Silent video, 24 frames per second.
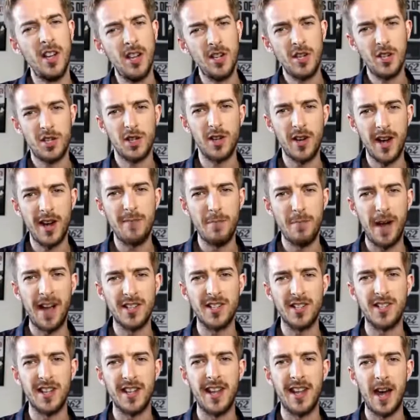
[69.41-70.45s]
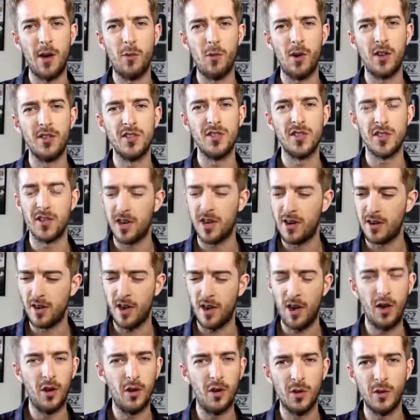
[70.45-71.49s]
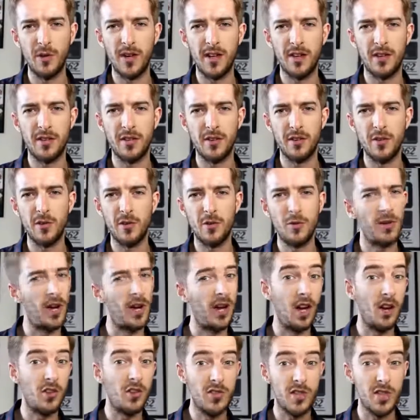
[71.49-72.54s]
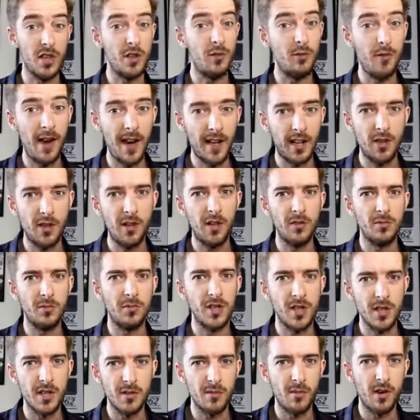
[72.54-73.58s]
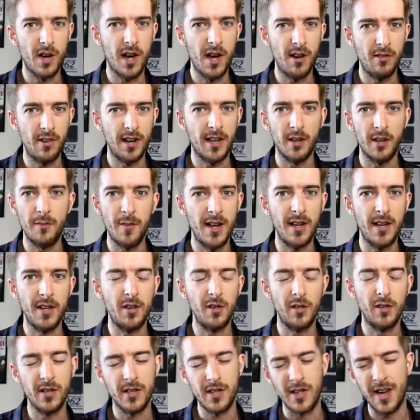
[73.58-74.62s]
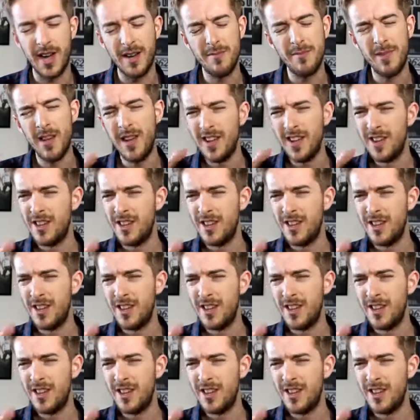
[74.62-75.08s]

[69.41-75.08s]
Should I master that one song all the way through along to the record, which is what I recommend all the time?